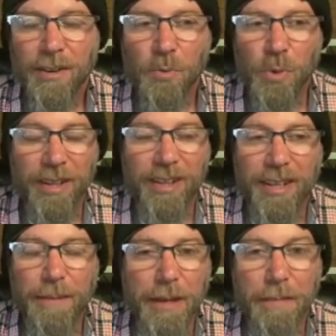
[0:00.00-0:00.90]

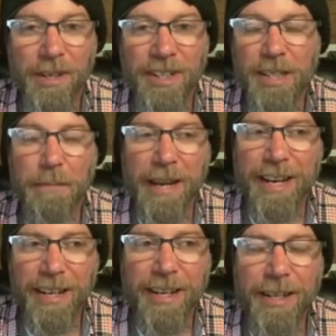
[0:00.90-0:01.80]
willingly be
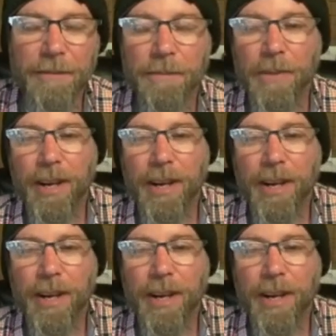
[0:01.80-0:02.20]
participating in.